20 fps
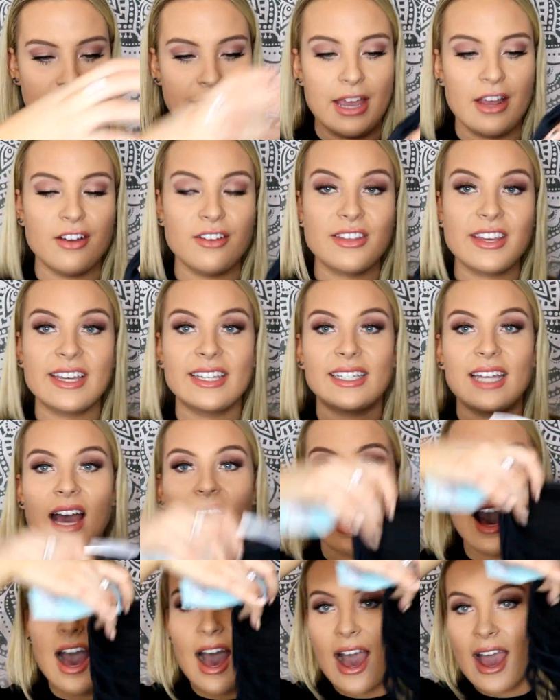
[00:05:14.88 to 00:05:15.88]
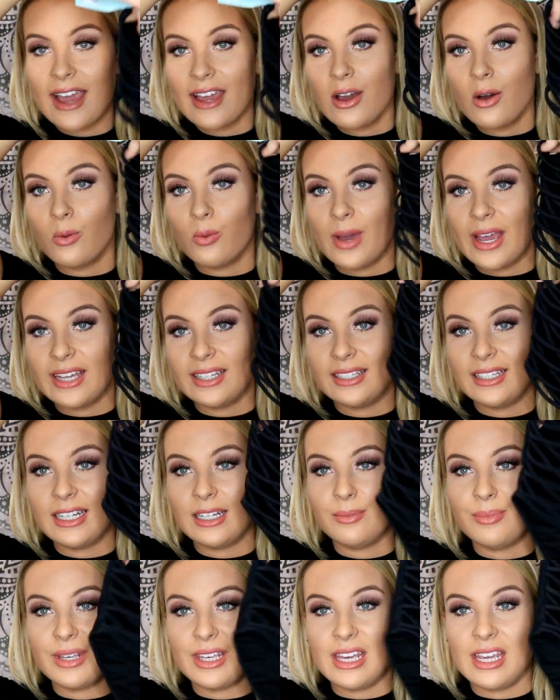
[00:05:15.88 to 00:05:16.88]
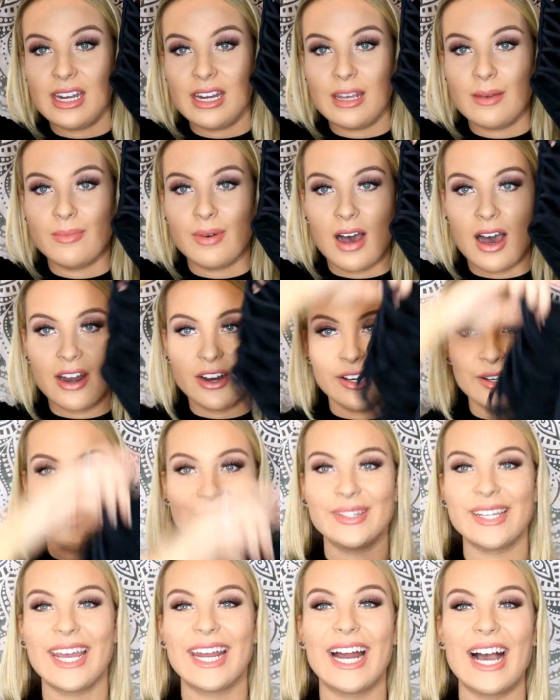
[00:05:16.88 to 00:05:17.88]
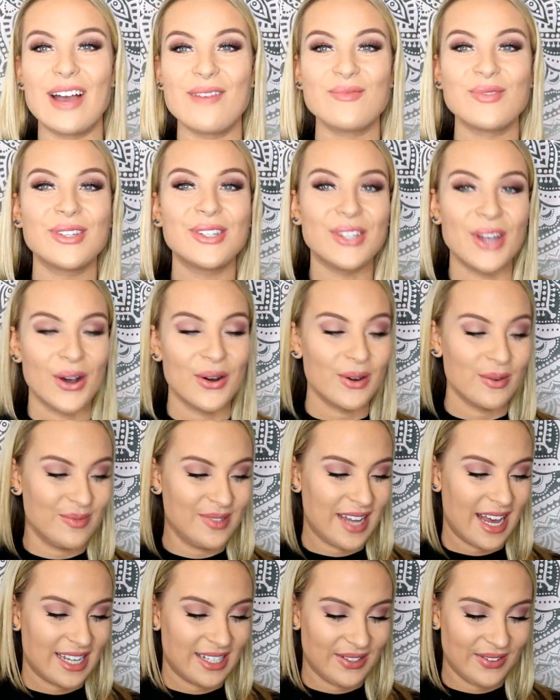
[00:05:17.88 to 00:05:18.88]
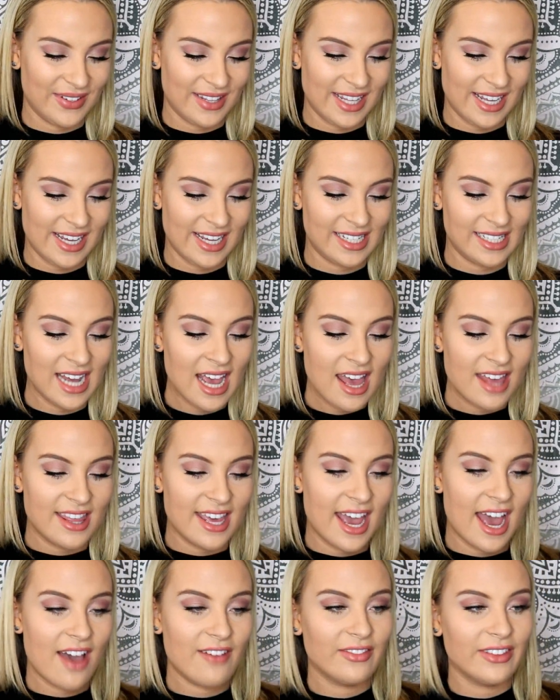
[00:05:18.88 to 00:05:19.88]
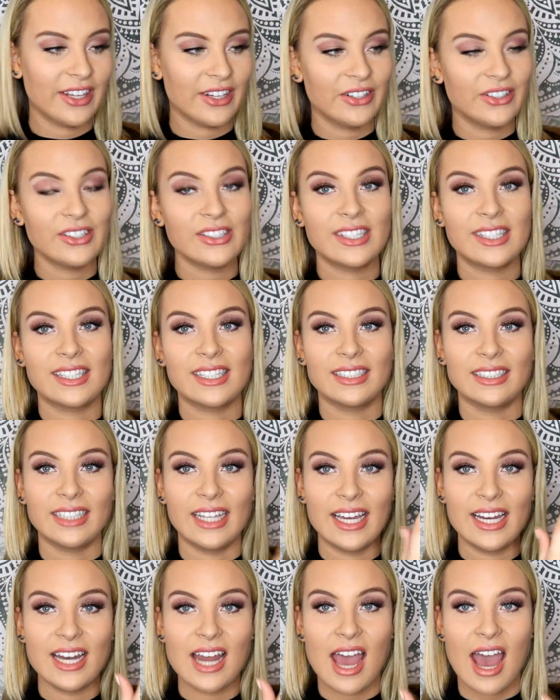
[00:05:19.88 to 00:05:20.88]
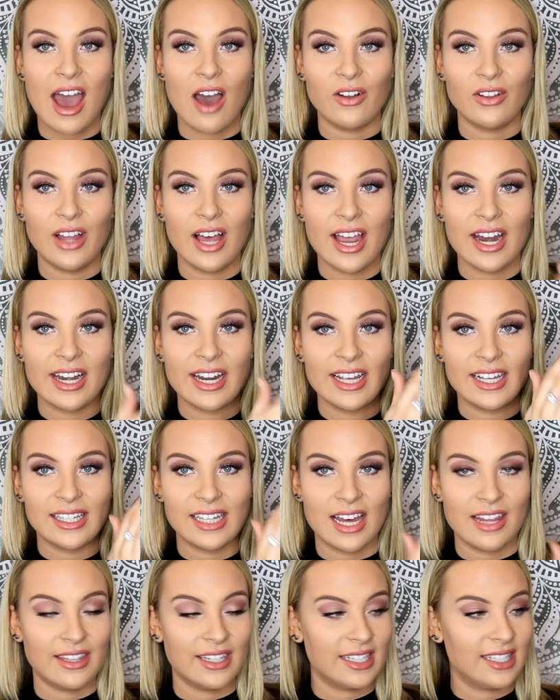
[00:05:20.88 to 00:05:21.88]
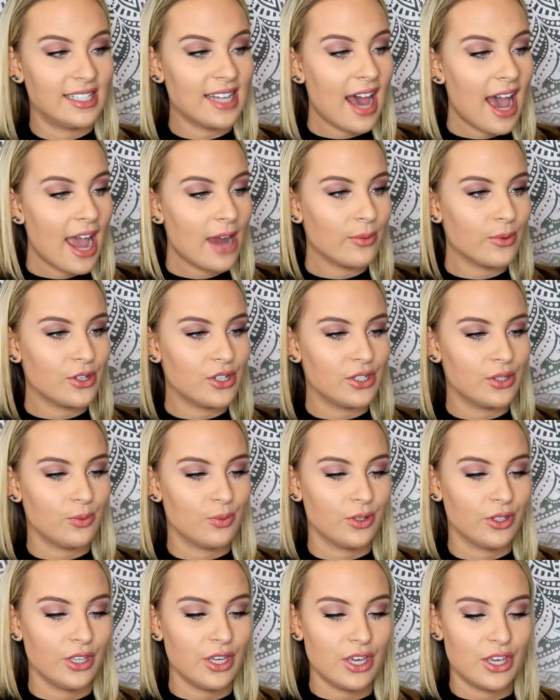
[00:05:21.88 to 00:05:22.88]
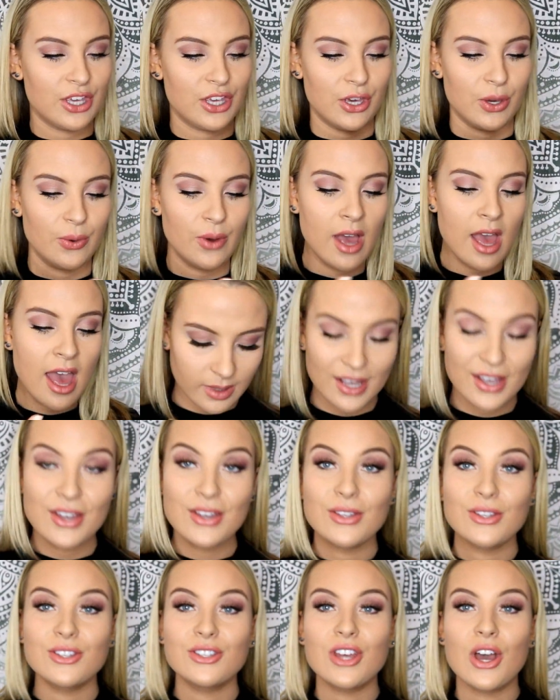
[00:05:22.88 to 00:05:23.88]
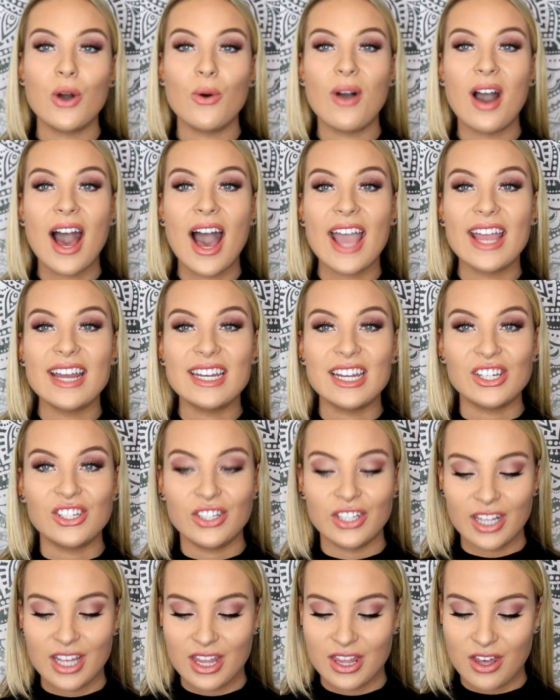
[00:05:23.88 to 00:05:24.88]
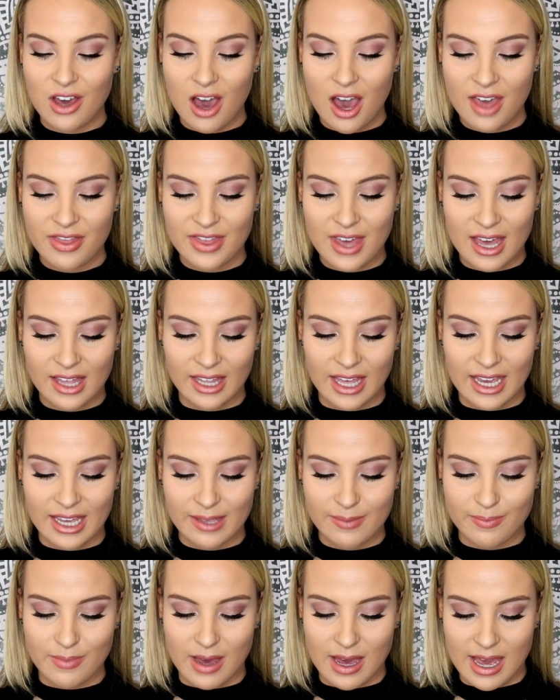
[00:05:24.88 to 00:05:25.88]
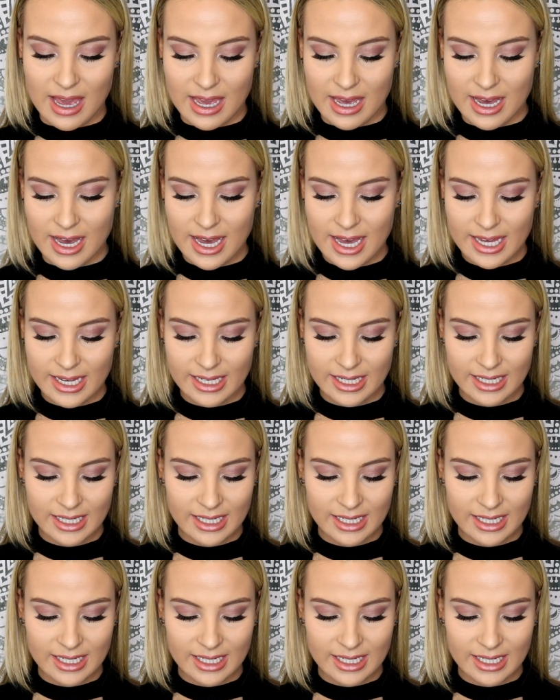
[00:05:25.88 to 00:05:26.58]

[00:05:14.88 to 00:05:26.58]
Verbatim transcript: They are these high-waisted bikini bottoms, and I'm so obsessed with these. They have little slit outlinings on the side, which is really cute. So I initially thought that like my uh,